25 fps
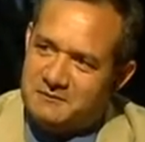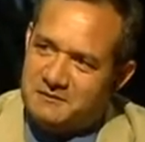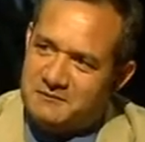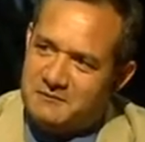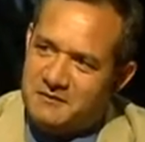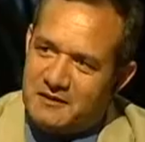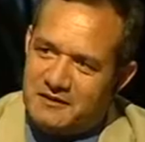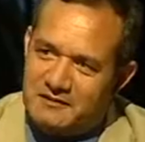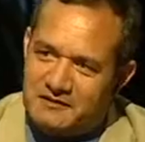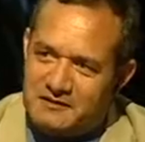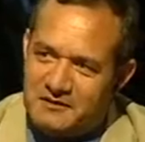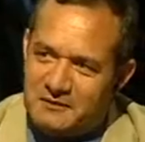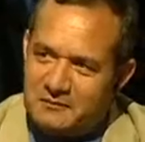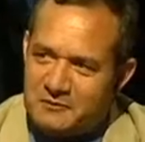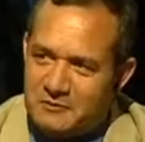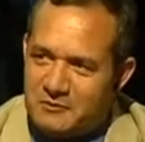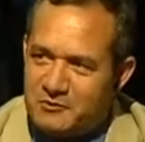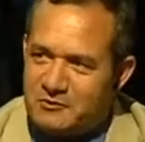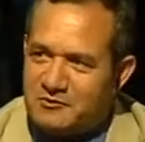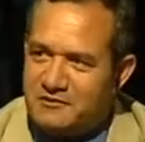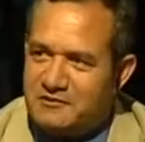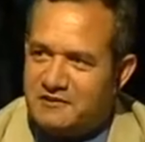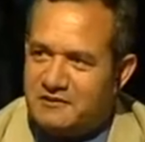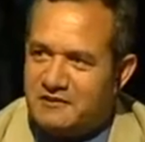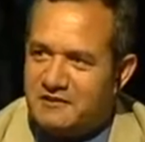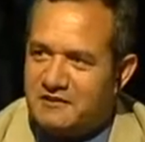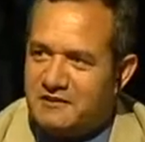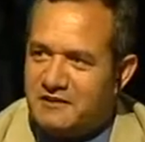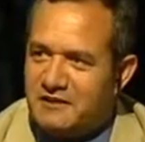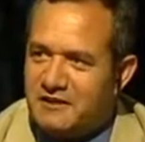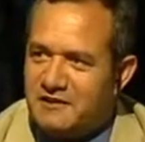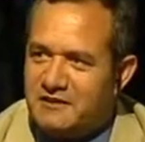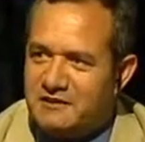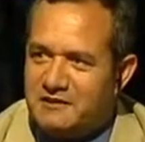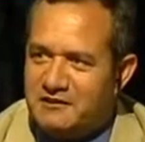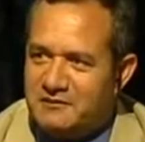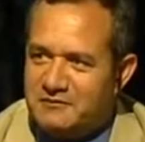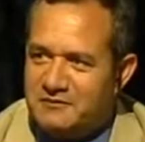Haider, about the
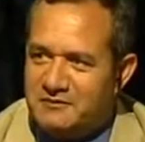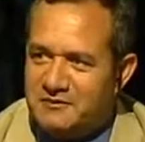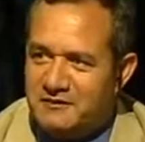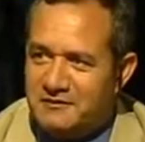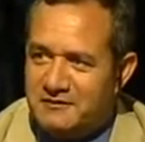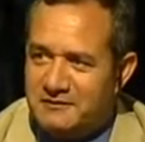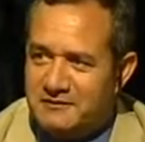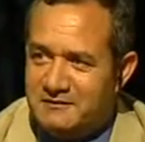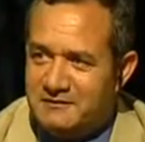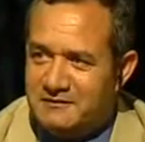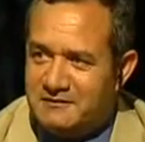calligraphy?